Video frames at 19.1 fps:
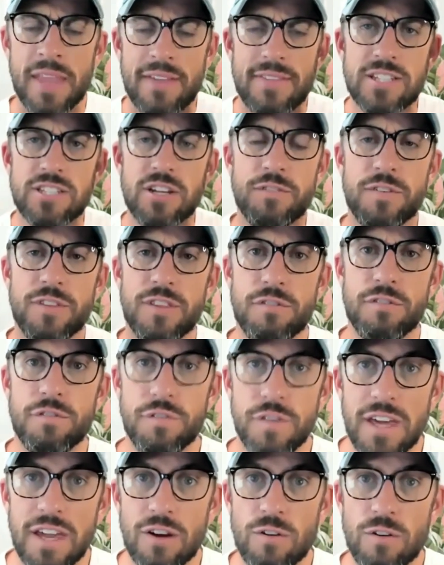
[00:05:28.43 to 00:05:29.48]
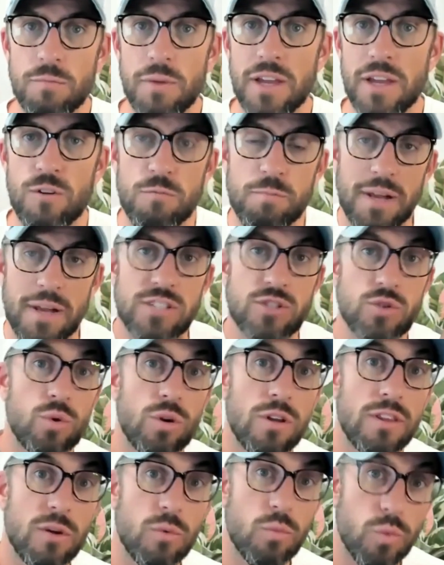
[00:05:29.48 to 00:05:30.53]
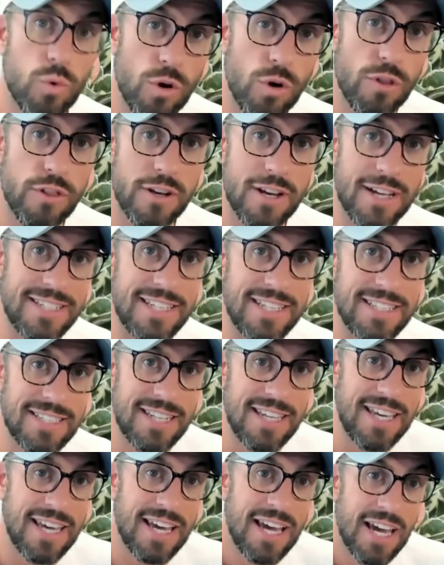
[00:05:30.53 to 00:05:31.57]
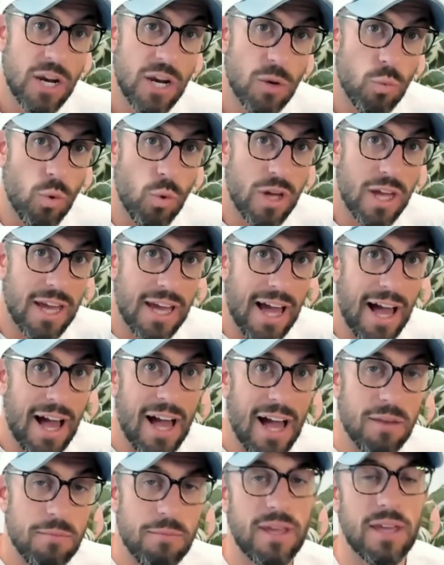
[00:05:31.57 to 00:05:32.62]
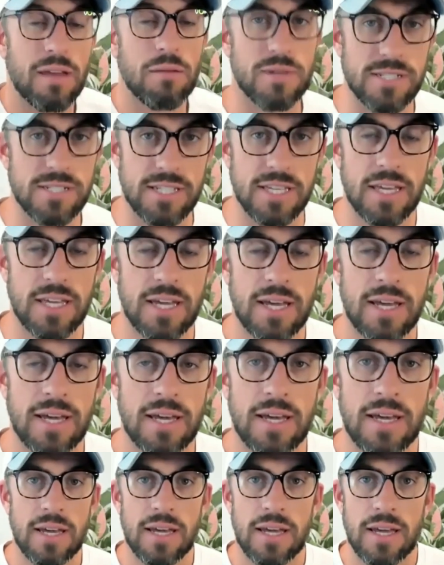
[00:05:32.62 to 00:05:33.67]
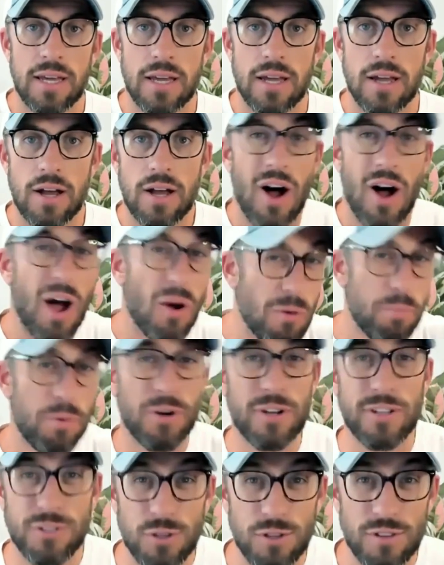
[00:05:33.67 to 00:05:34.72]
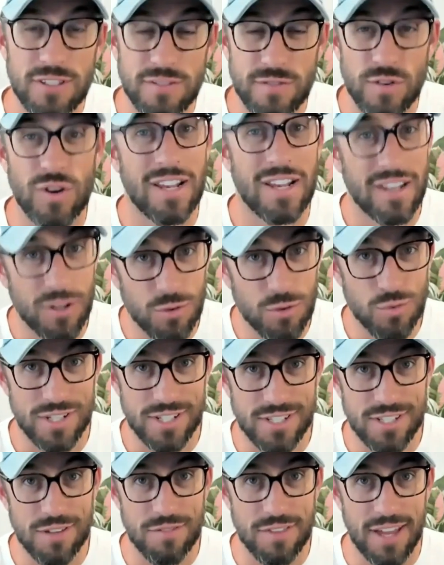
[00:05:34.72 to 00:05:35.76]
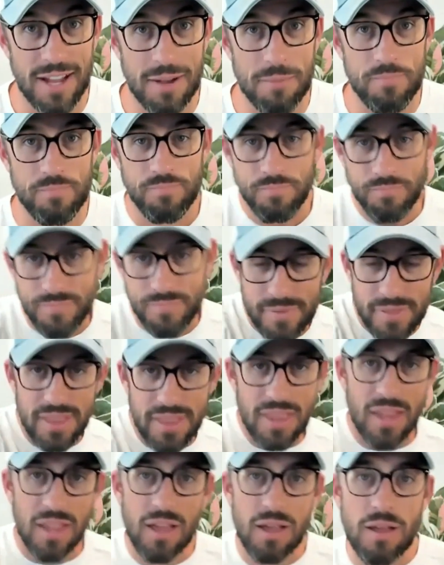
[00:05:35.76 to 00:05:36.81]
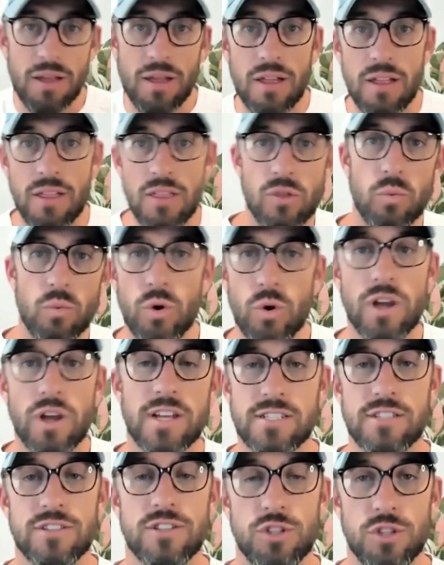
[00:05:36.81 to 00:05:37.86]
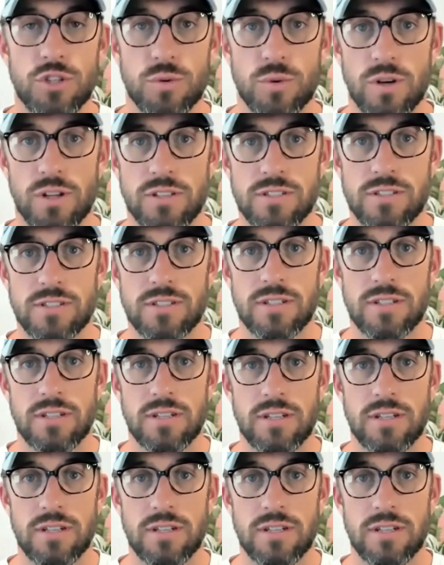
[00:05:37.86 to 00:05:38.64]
That's often the fear of men who've placed all of their worth and identity in working hard and being busy. I would put it to you, there's very little risk of that. The work is in the nuance.